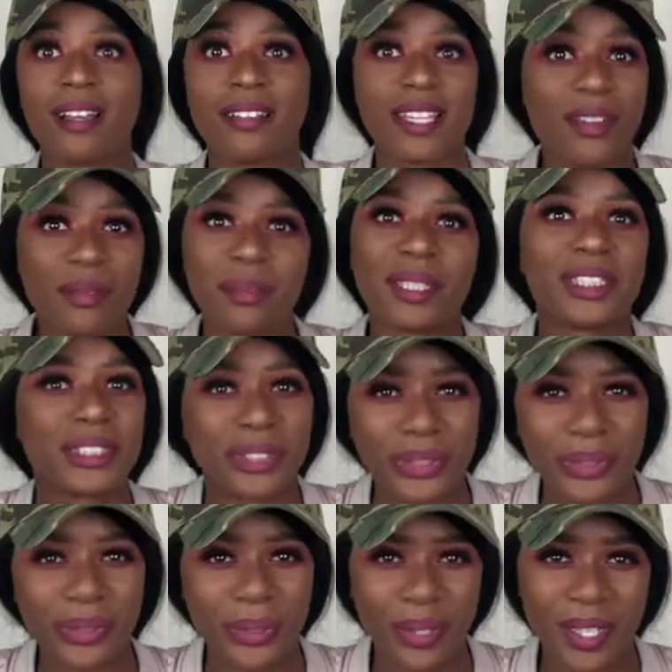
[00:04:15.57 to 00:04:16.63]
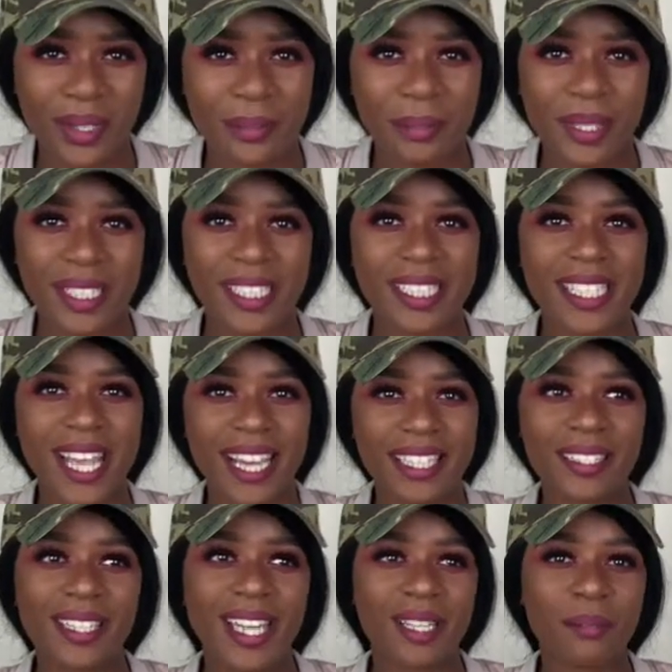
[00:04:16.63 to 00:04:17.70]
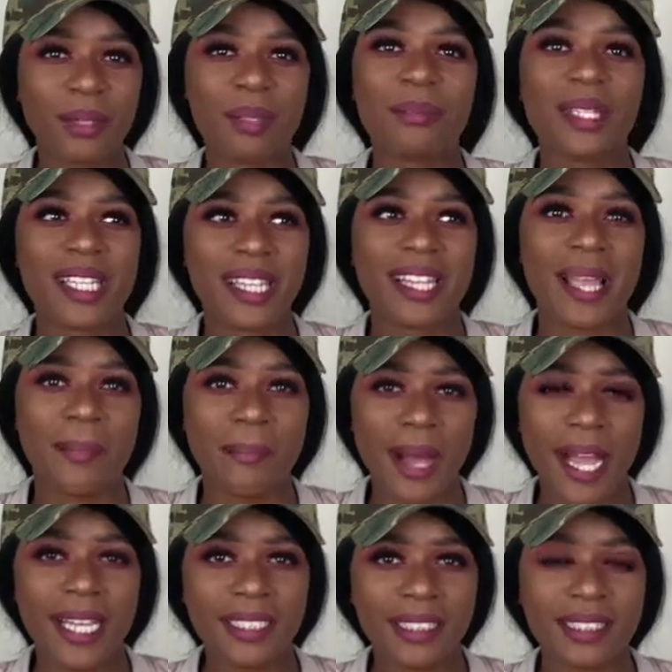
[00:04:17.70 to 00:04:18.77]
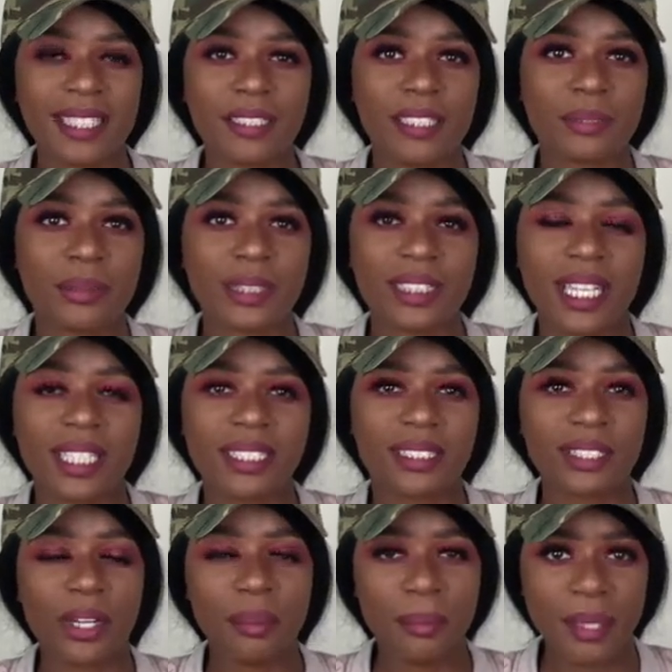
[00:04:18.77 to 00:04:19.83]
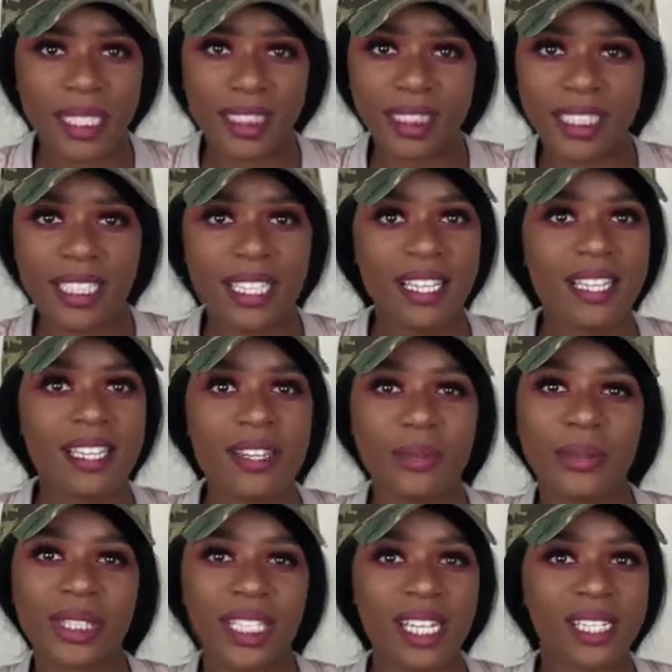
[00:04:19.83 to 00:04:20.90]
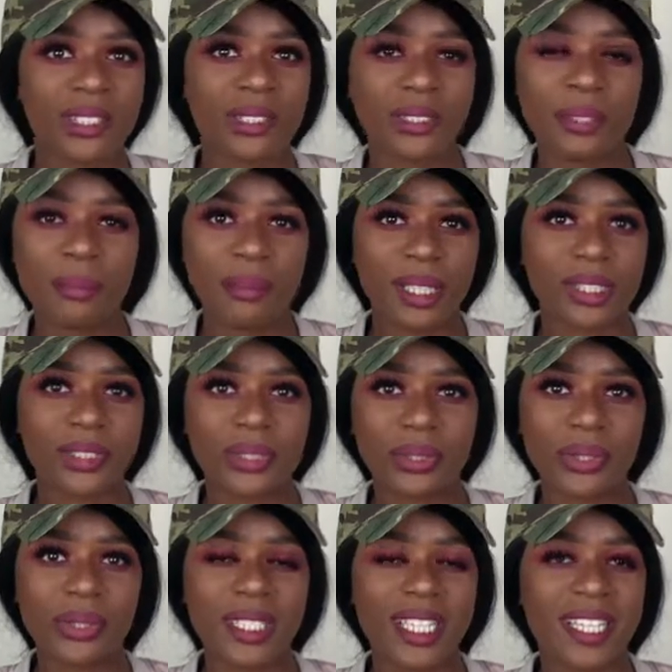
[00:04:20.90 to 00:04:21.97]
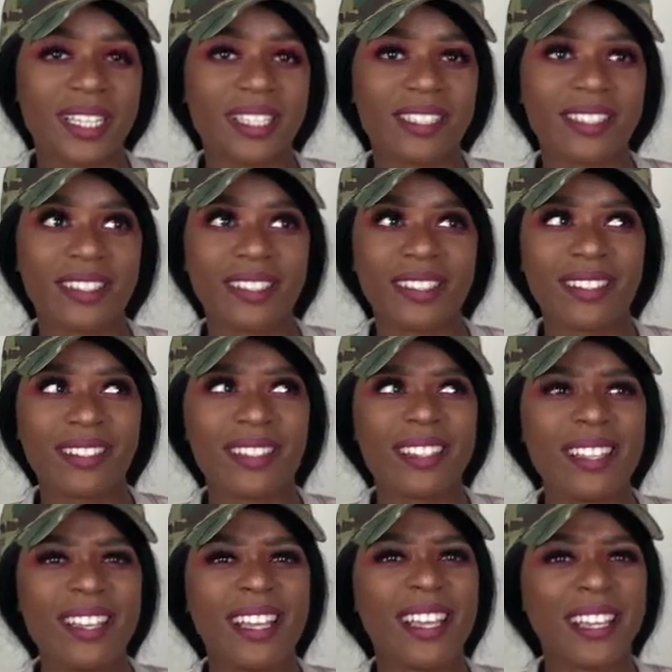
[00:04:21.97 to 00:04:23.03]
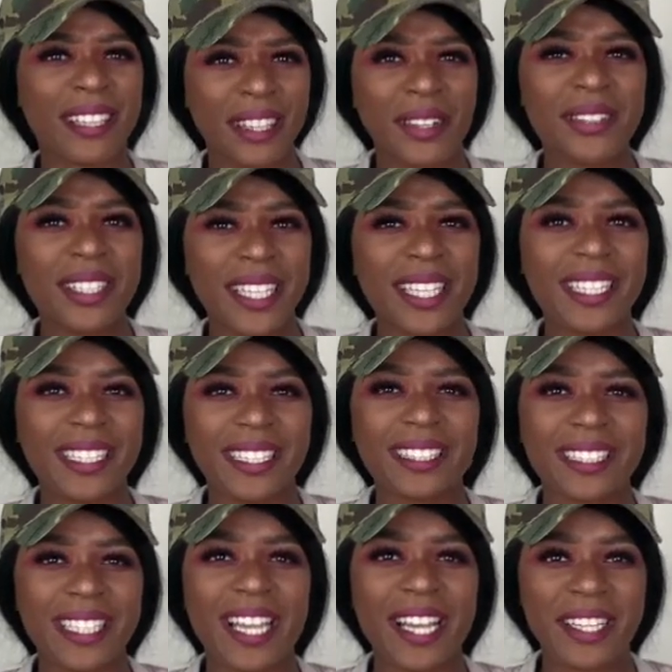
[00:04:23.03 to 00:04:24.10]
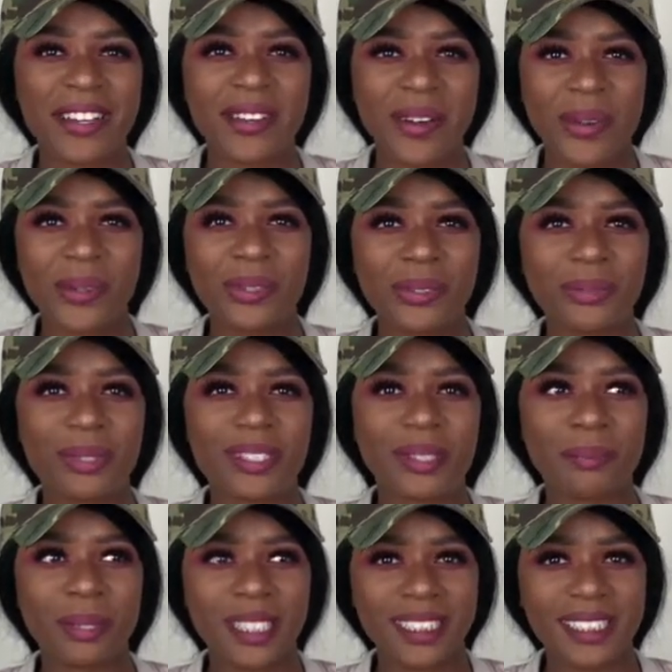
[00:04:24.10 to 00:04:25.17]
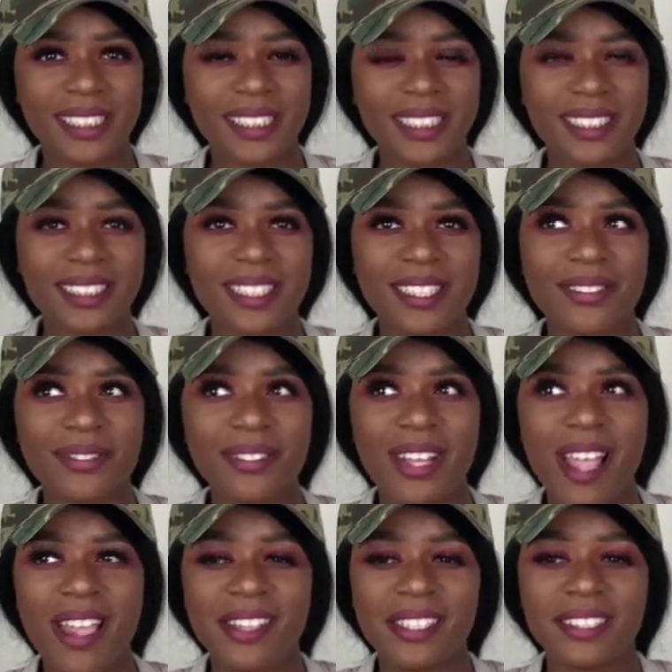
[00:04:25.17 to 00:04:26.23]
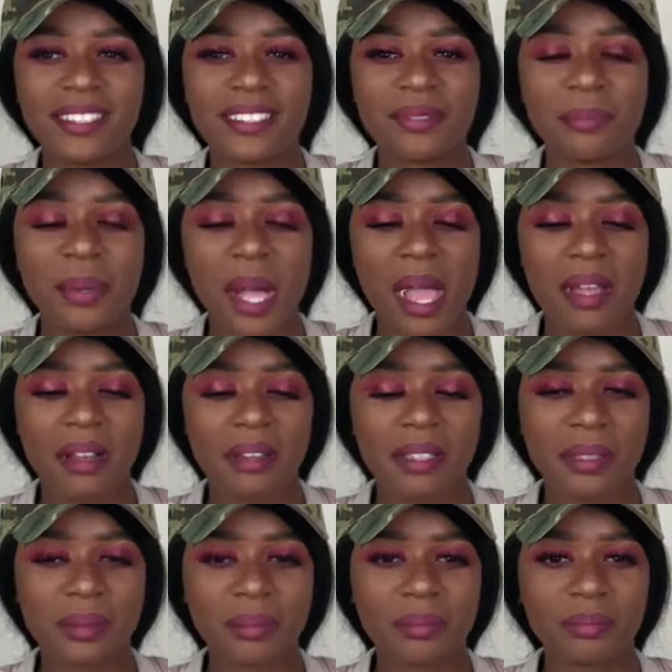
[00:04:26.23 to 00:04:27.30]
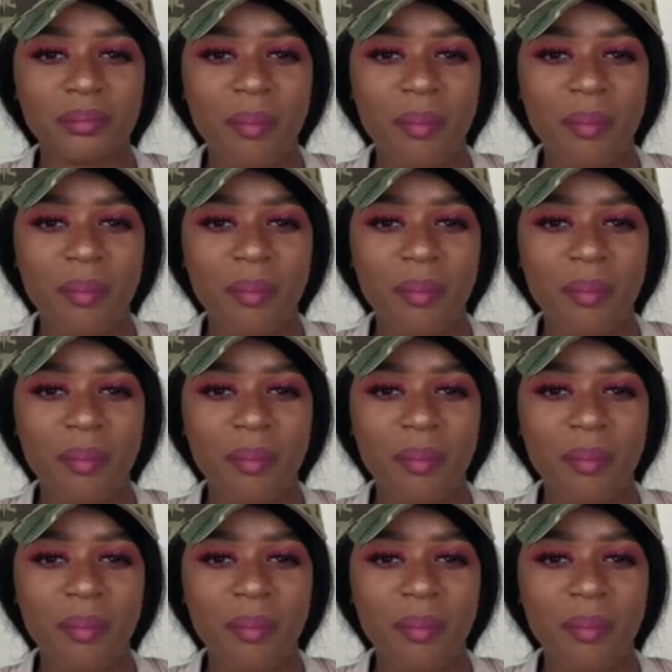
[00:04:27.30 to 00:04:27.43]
Never been to New York, but it kind of like put me in that mindset. It was like so busy with the hustle and bustle, and it low-key looked kind of old with the buses and stuff, but I